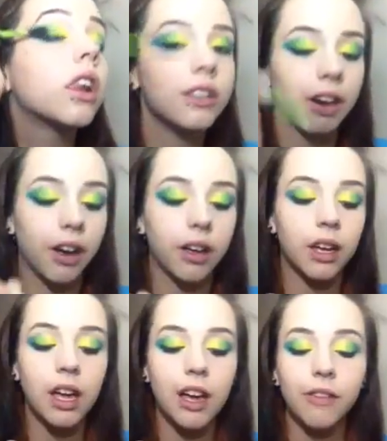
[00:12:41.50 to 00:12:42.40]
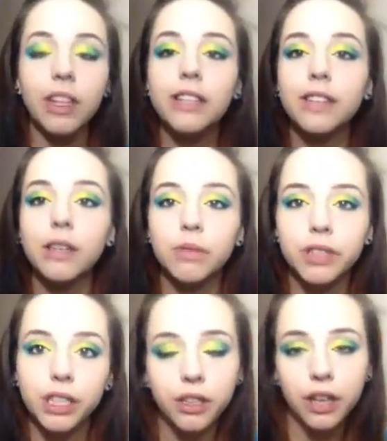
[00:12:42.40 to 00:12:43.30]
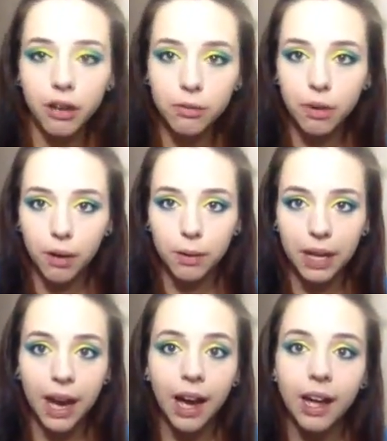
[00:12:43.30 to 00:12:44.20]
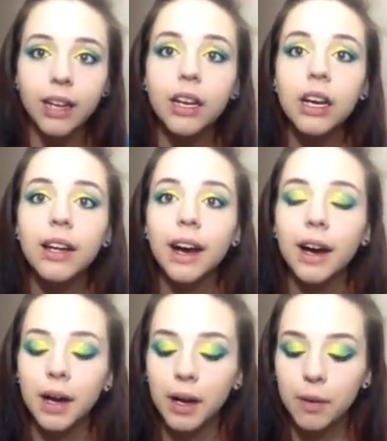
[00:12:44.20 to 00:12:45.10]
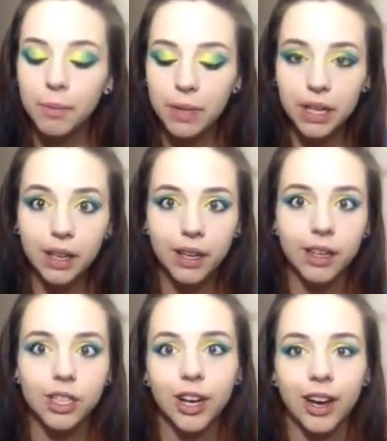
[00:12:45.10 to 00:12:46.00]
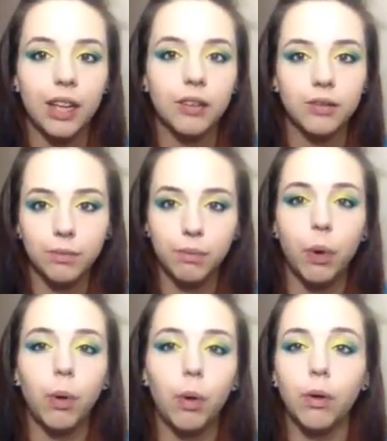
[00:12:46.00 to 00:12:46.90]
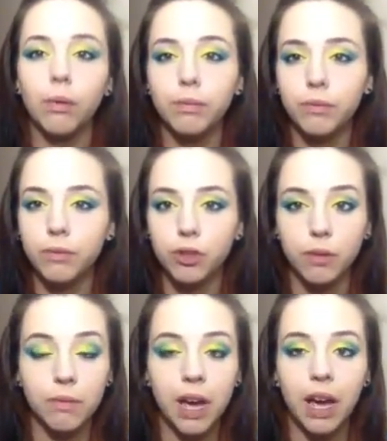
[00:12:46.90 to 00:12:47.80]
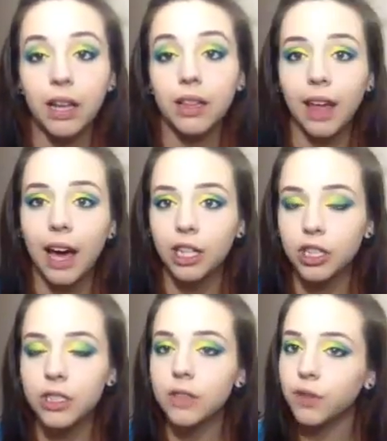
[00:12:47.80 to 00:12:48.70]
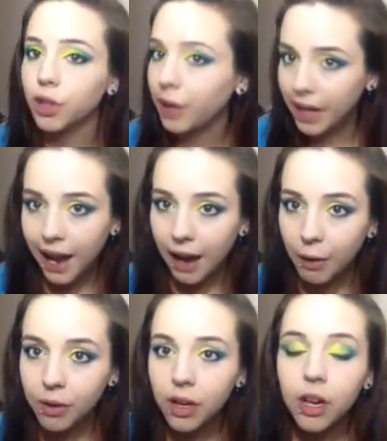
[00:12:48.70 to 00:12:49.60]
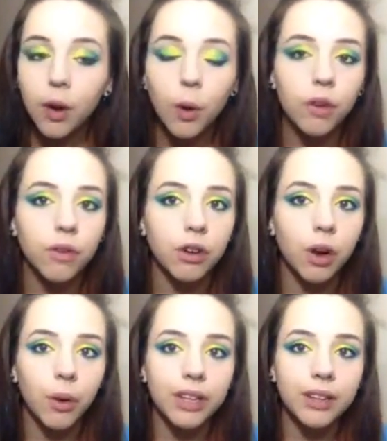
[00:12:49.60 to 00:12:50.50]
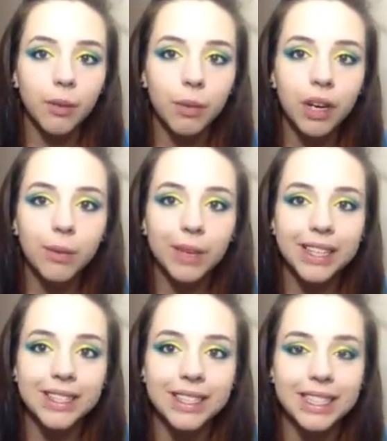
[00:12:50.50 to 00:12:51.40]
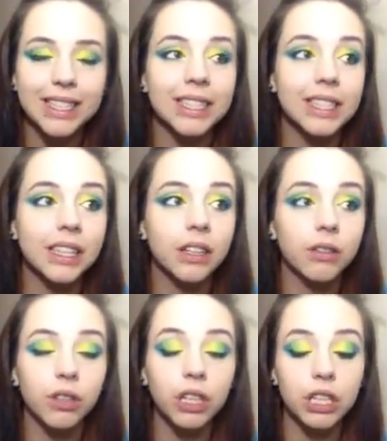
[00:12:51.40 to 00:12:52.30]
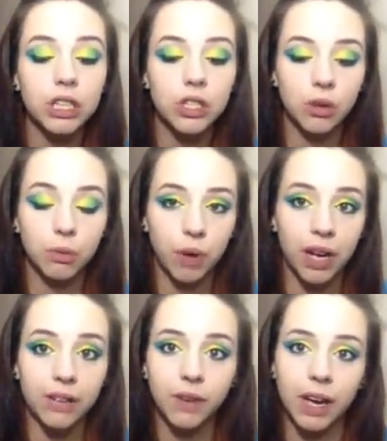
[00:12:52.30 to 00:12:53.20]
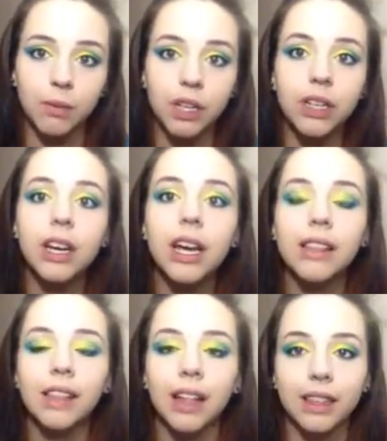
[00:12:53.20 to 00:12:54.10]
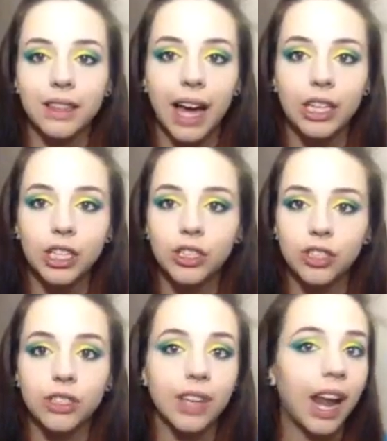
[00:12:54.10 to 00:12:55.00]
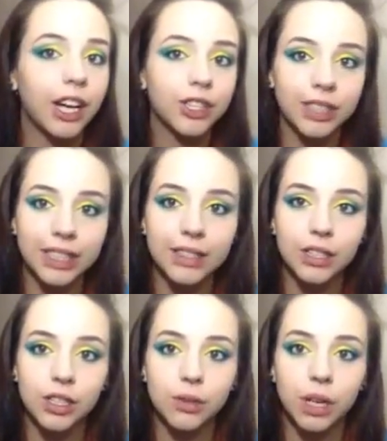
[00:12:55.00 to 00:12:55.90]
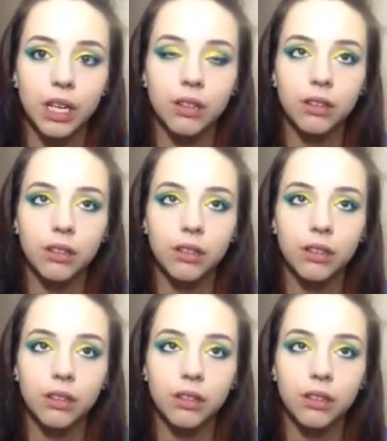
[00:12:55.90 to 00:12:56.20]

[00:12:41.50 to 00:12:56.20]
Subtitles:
I would probably add big, giant, bold, dramatic lashes if you're going out or if you're going somewhere, because the look is so bright and vibrant that the lashes are just going to actually accentuate,